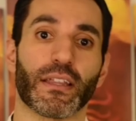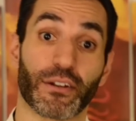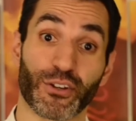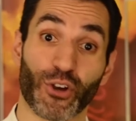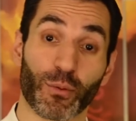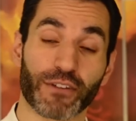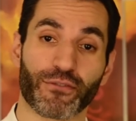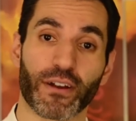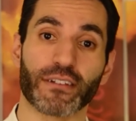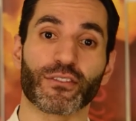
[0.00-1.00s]
There you go, my
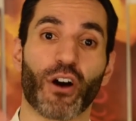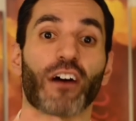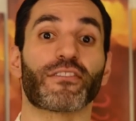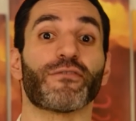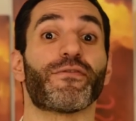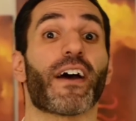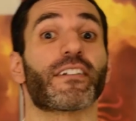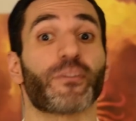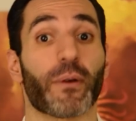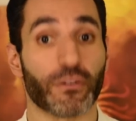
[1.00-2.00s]
friends. Awesome
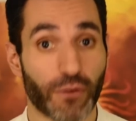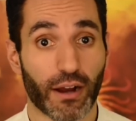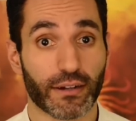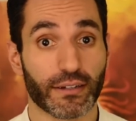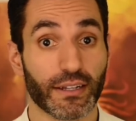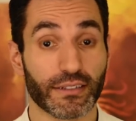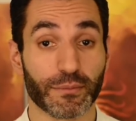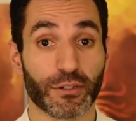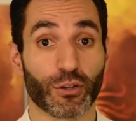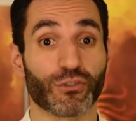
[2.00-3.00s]
facts about Iraq.
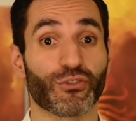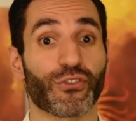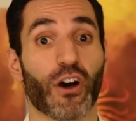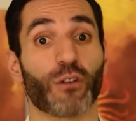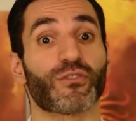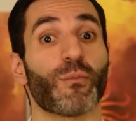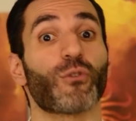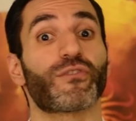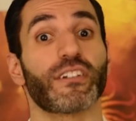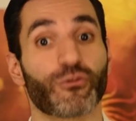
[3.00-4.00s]
Let me know what you thought was
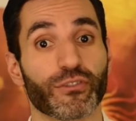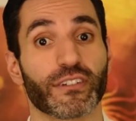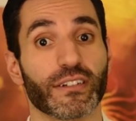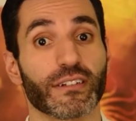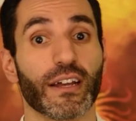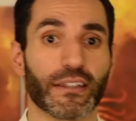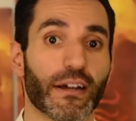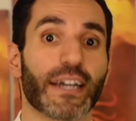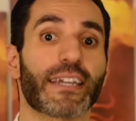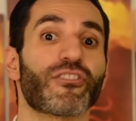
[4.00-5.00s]
most interesting.
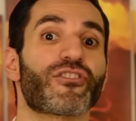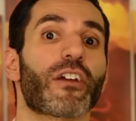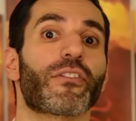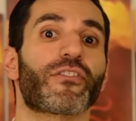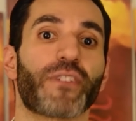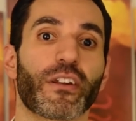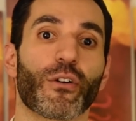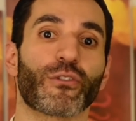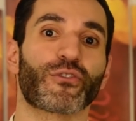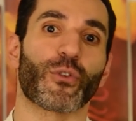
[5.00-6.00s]
Like and share this
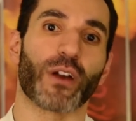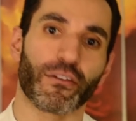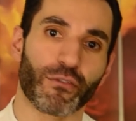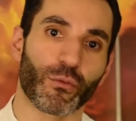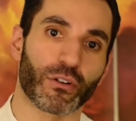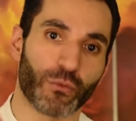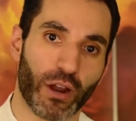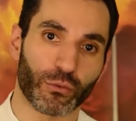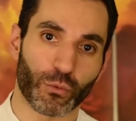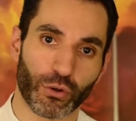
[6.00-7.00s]
video so everyone
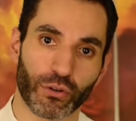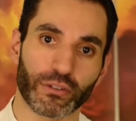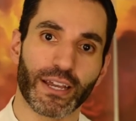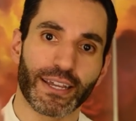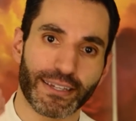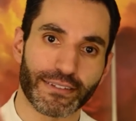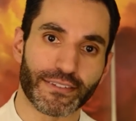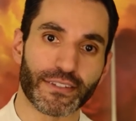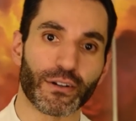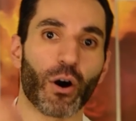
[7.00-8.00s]
around the world can
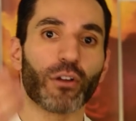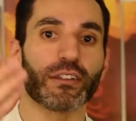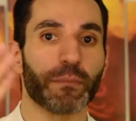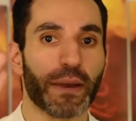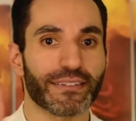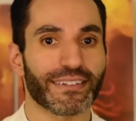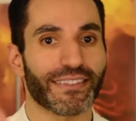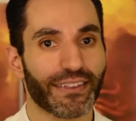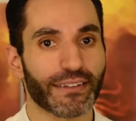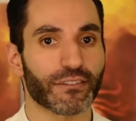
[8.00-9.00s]
see all the amazing
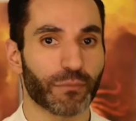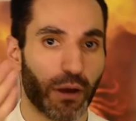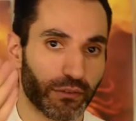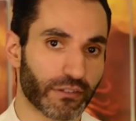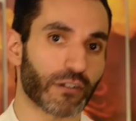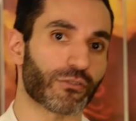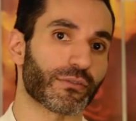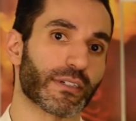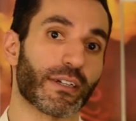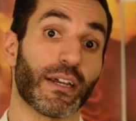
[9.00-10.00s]
things about this
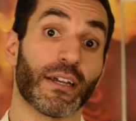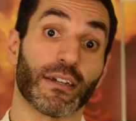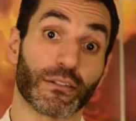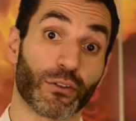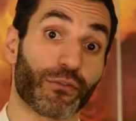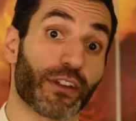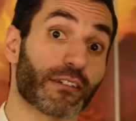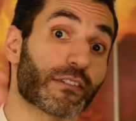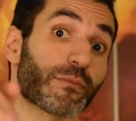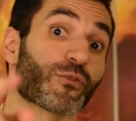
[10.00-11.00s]
country. And don't
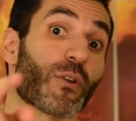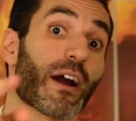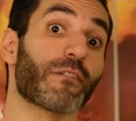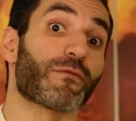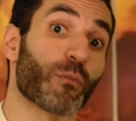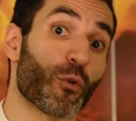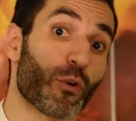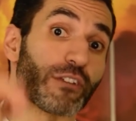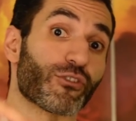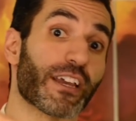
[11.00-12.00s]
forget to subscribe for
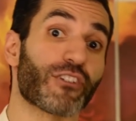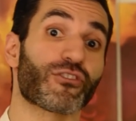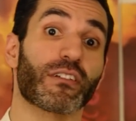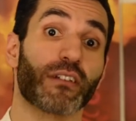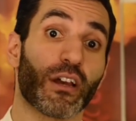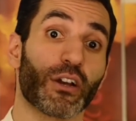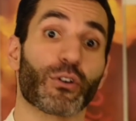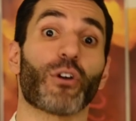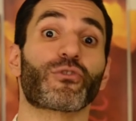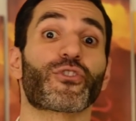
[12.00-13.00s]
more education,
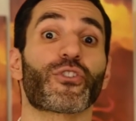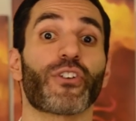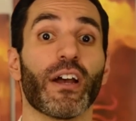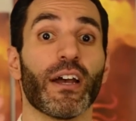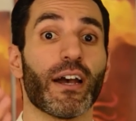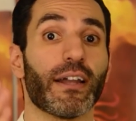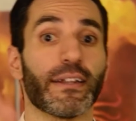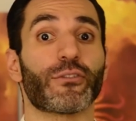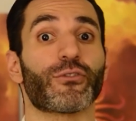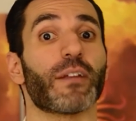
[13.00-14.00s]
culture, and
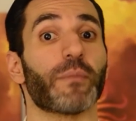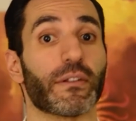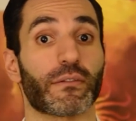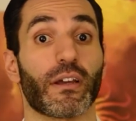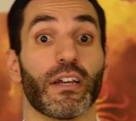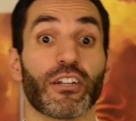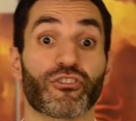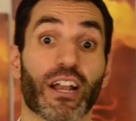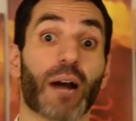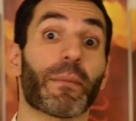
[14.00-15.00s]
entertainment.
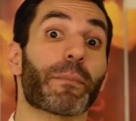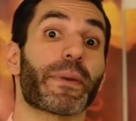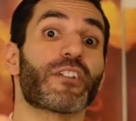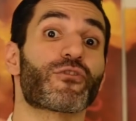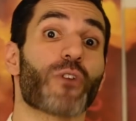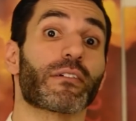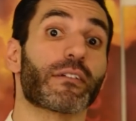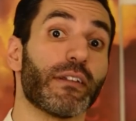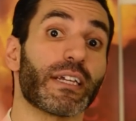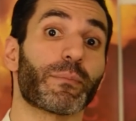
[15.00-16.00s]
Check out my Patreon
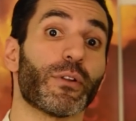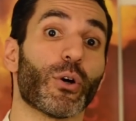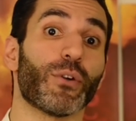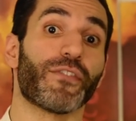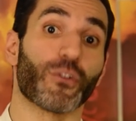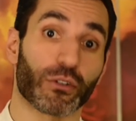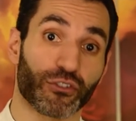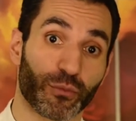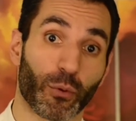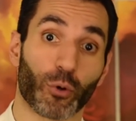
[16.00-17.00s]
in the link below if you want
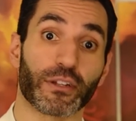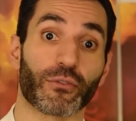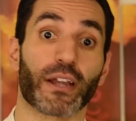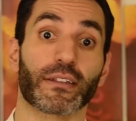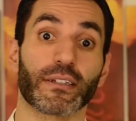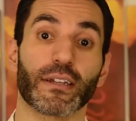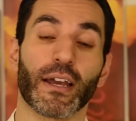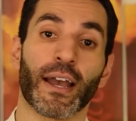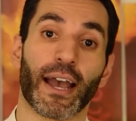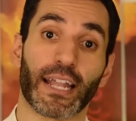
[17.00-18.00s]
to support me directly
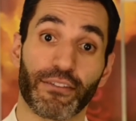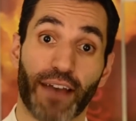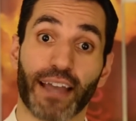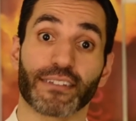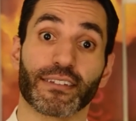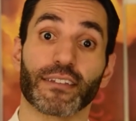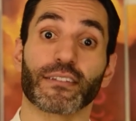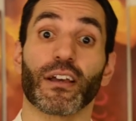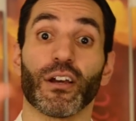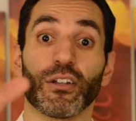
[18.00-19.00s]
and have
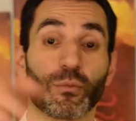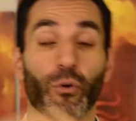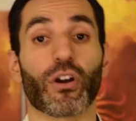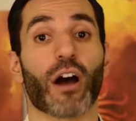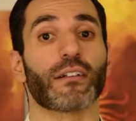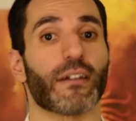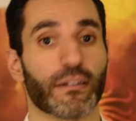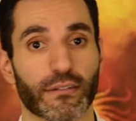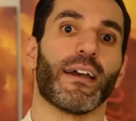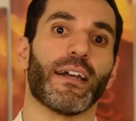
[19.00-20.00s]
access to more
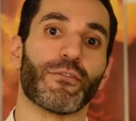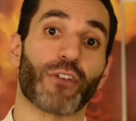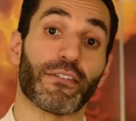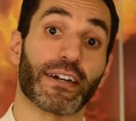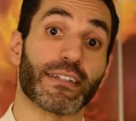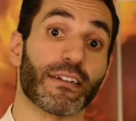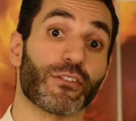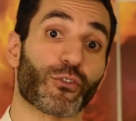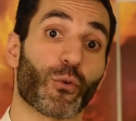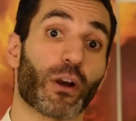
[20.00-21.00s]
content. And if you have
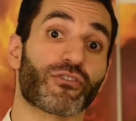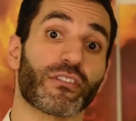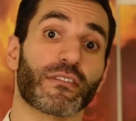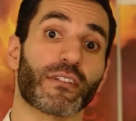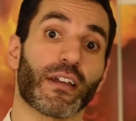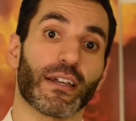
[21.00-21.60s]
ideas or questions,